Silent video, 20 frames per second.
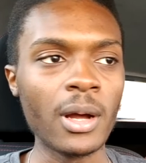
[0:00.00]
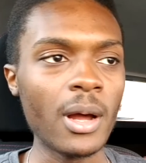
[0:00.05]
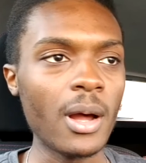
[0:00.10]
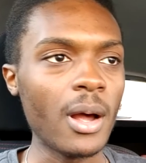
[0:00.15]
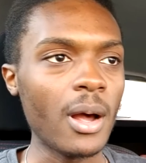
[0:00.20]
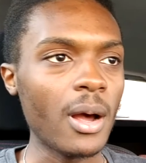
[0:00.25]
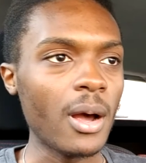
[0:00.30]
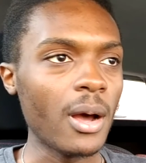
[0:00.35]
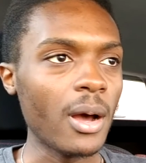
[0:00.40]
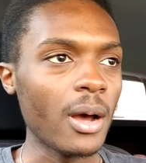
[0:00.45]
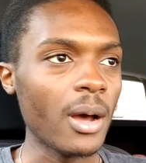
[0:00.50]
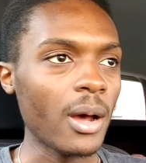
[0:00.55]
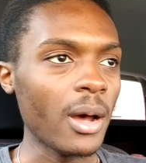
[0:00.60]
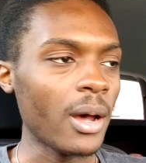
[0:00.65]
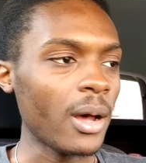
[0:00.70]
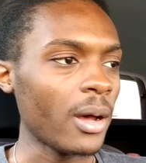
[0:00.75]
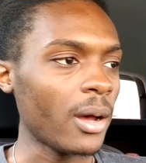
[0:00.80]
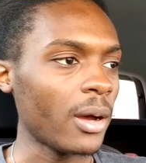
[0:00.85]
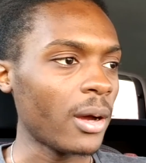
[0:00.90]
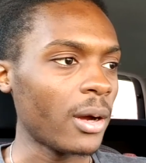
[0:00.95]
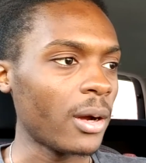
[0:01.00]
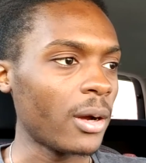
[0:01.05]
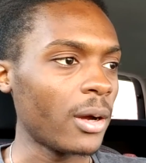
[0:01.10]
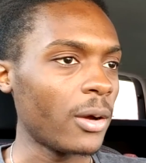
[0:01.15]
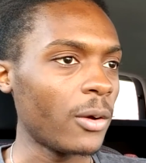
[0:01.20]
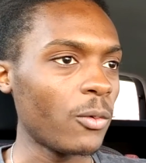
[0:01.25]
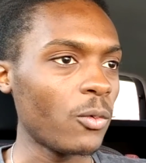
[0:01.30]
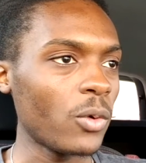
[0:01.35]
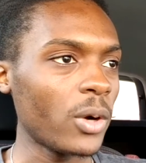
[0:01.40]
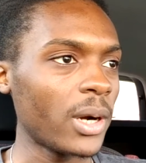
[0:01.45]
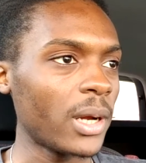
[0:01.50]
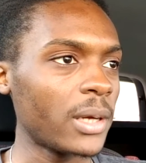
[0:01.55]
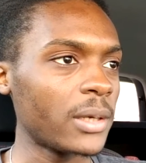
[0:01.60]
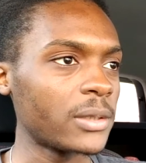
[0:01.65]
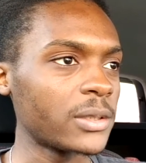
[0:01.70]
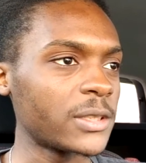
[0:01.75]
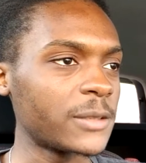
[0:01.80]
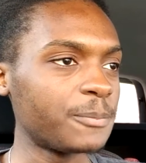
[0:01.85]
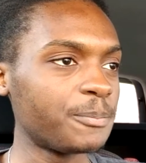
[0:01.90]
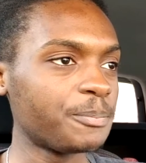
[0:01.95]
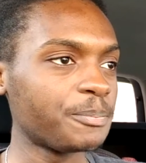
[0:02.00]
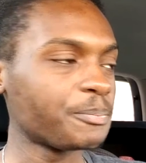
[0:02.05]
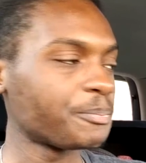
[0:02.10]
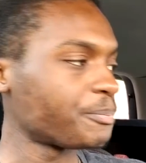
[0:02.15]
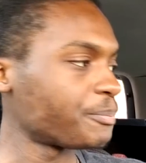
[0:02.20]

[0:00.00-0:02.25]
What else?